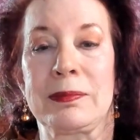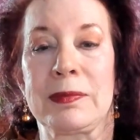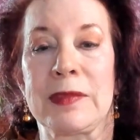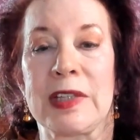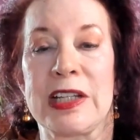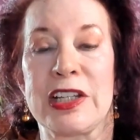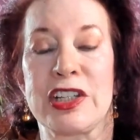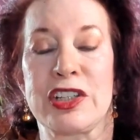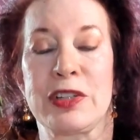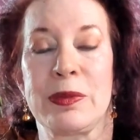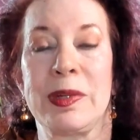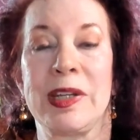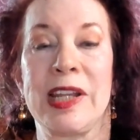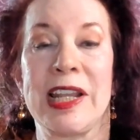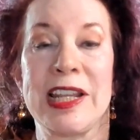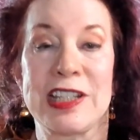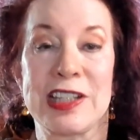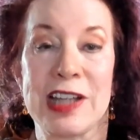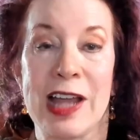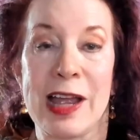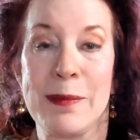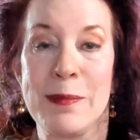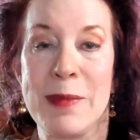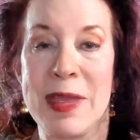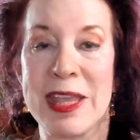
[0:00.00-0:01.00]
So unless
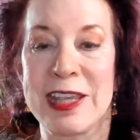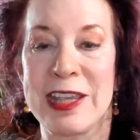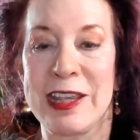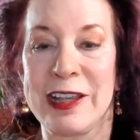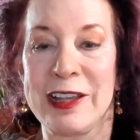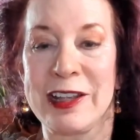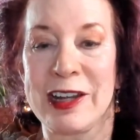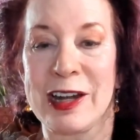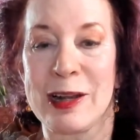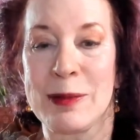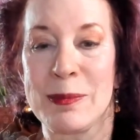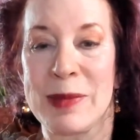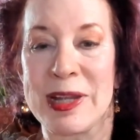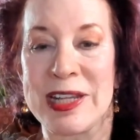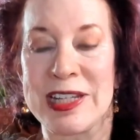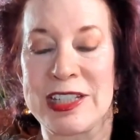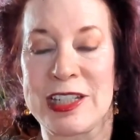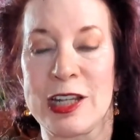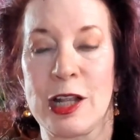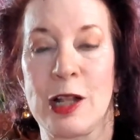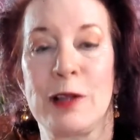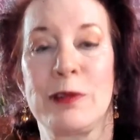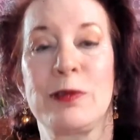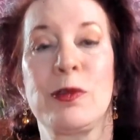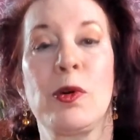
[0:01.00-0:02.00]
I'm making it up
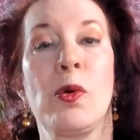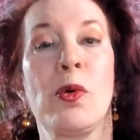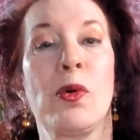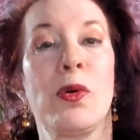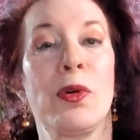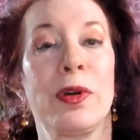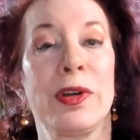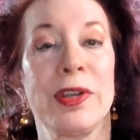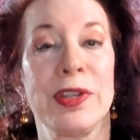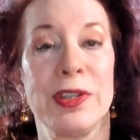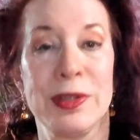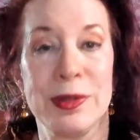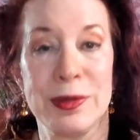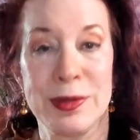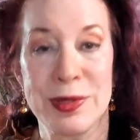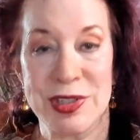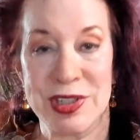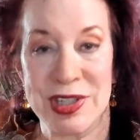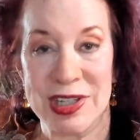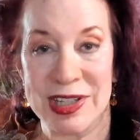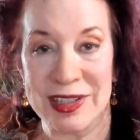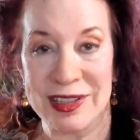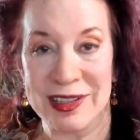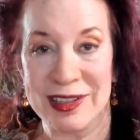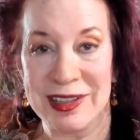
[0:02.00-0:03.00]
myself or
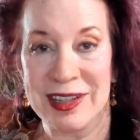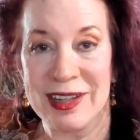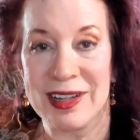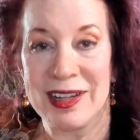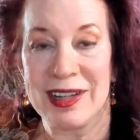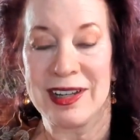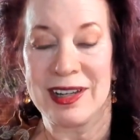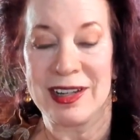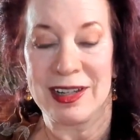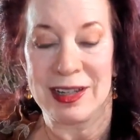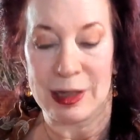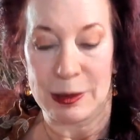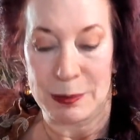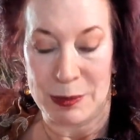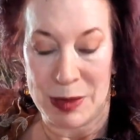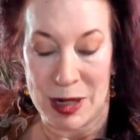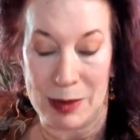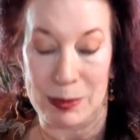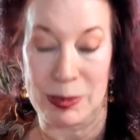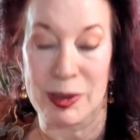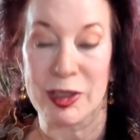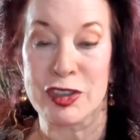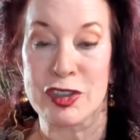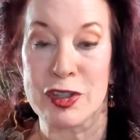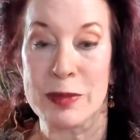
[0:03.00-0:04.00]
using a
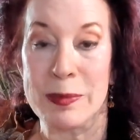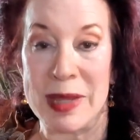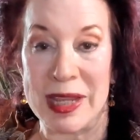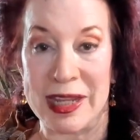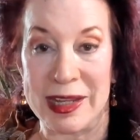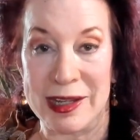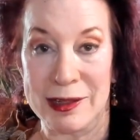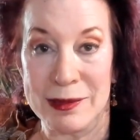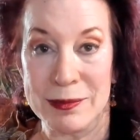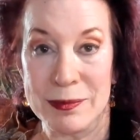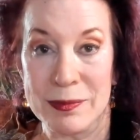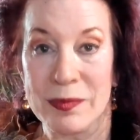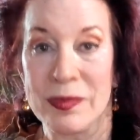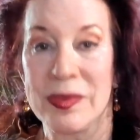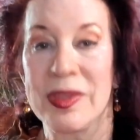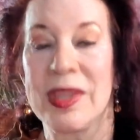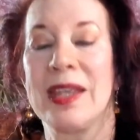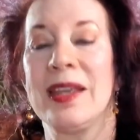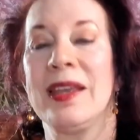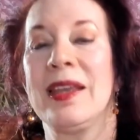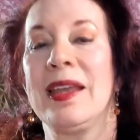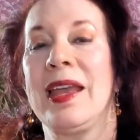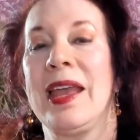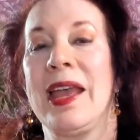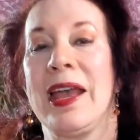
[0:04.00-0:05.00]
public domain
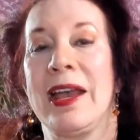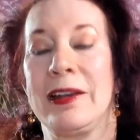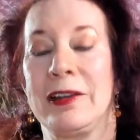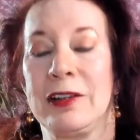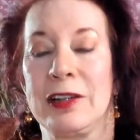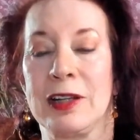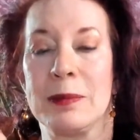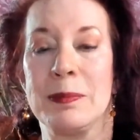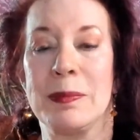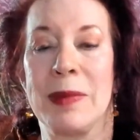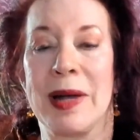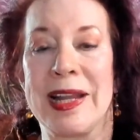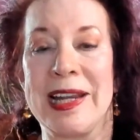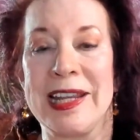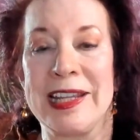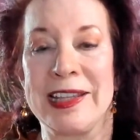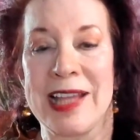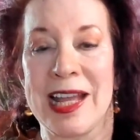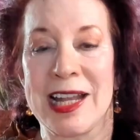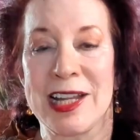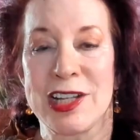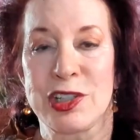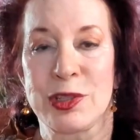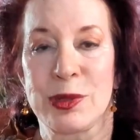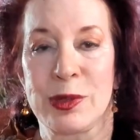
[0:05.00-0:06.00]
and combining
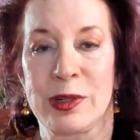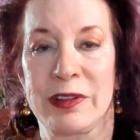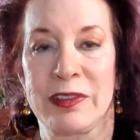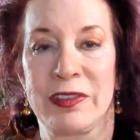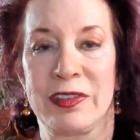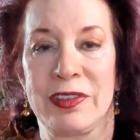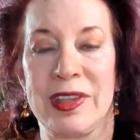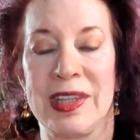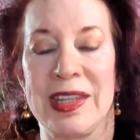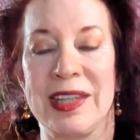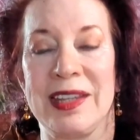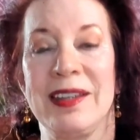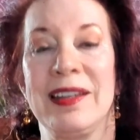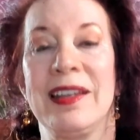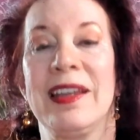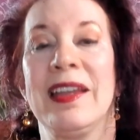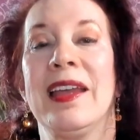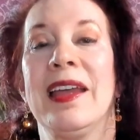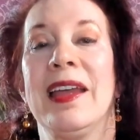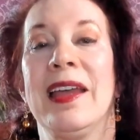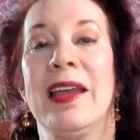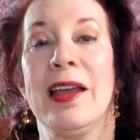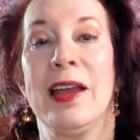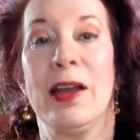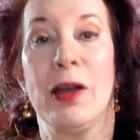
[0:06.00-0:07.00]
that sort of thing,
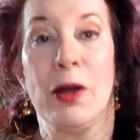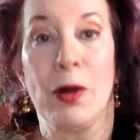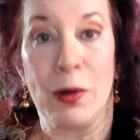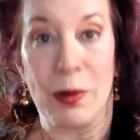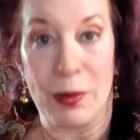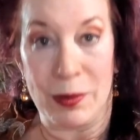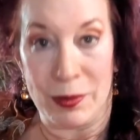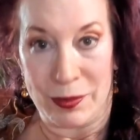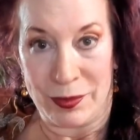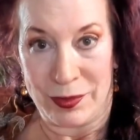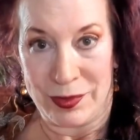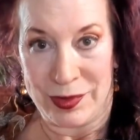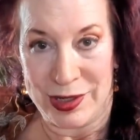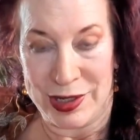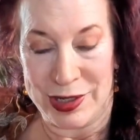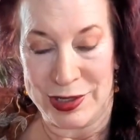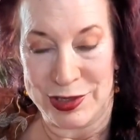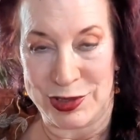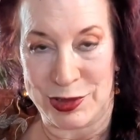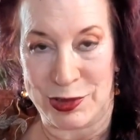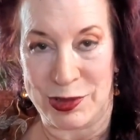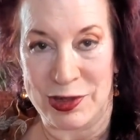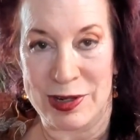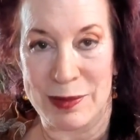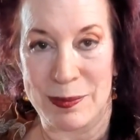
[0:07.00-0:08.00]

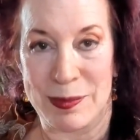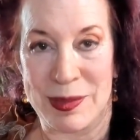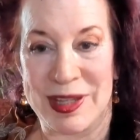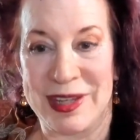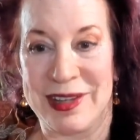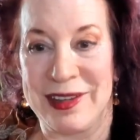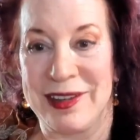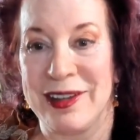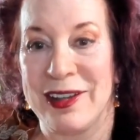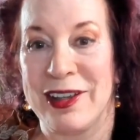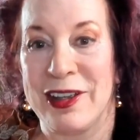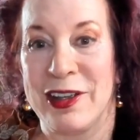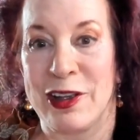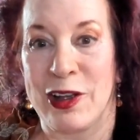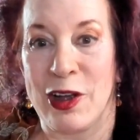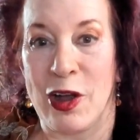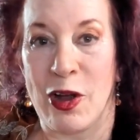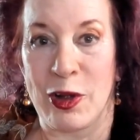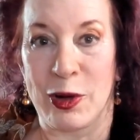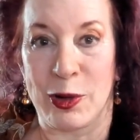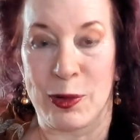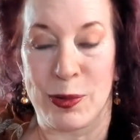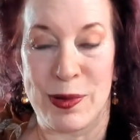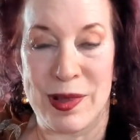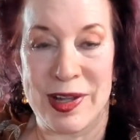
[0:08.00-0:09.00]
it's going to be
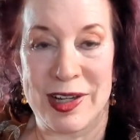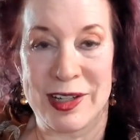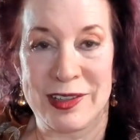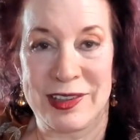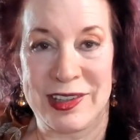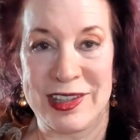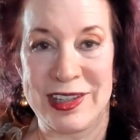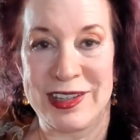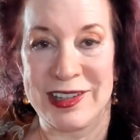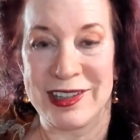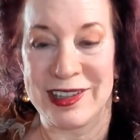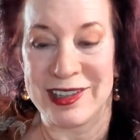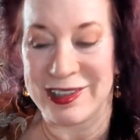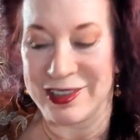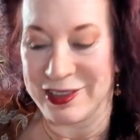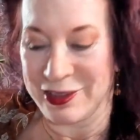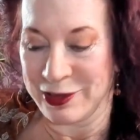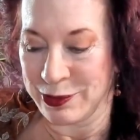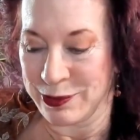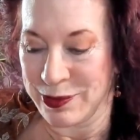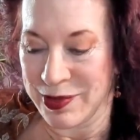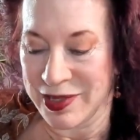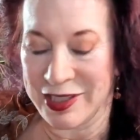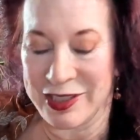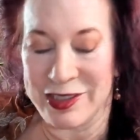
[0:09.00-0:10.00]
credit
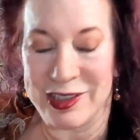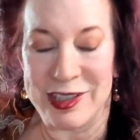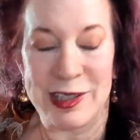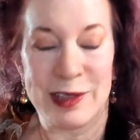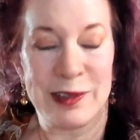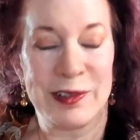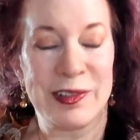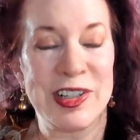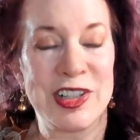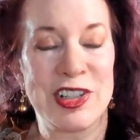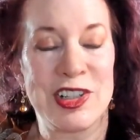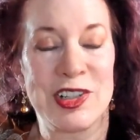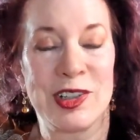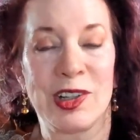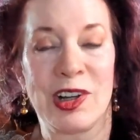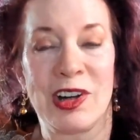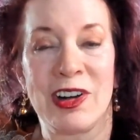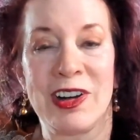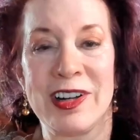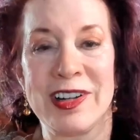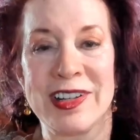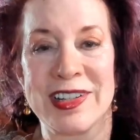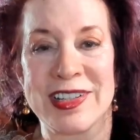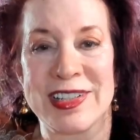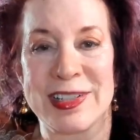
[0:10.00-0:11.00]
the original
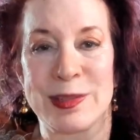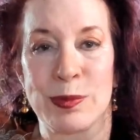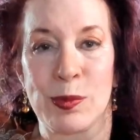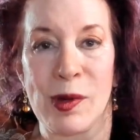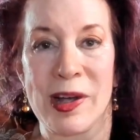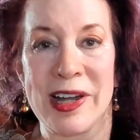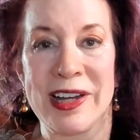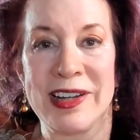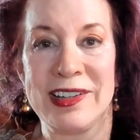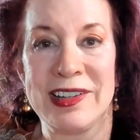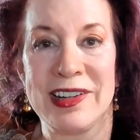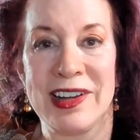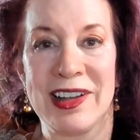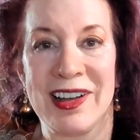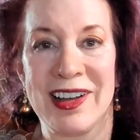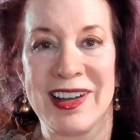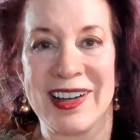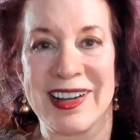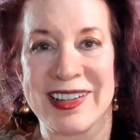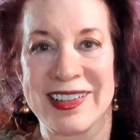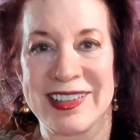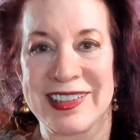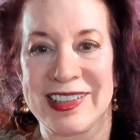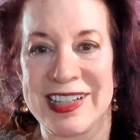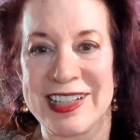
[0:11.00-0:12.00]
artist. Why
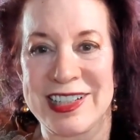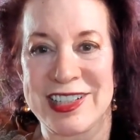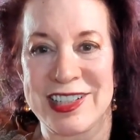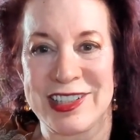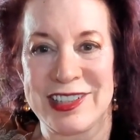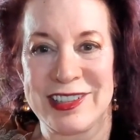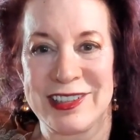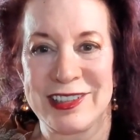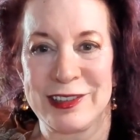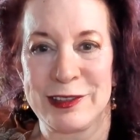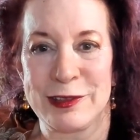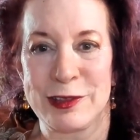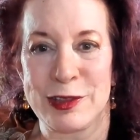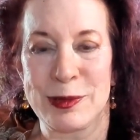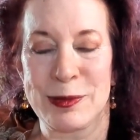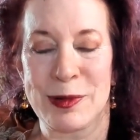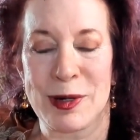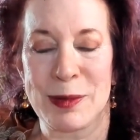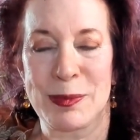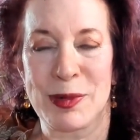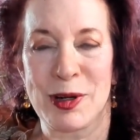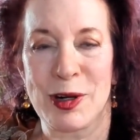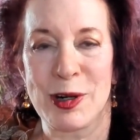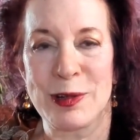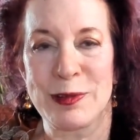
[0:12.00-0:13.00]
not? Let's do our
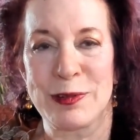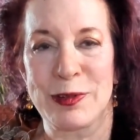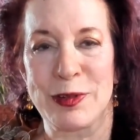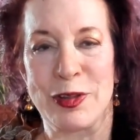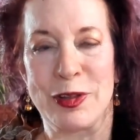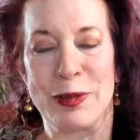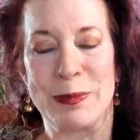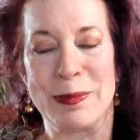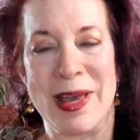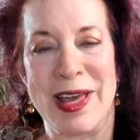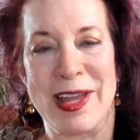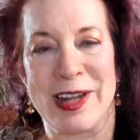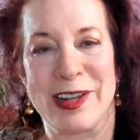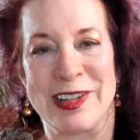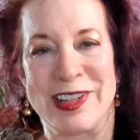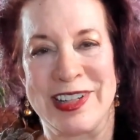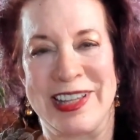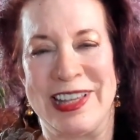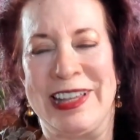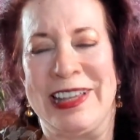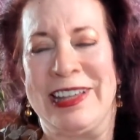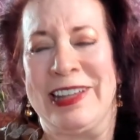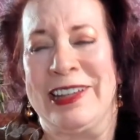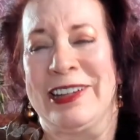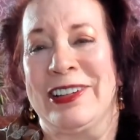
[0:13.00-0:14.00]
part for humanity
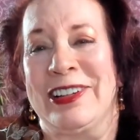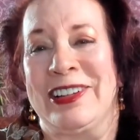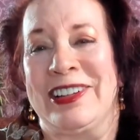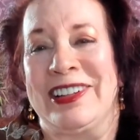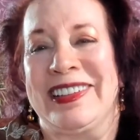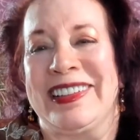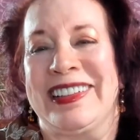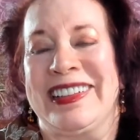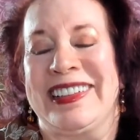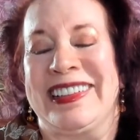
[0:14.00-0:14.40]
here.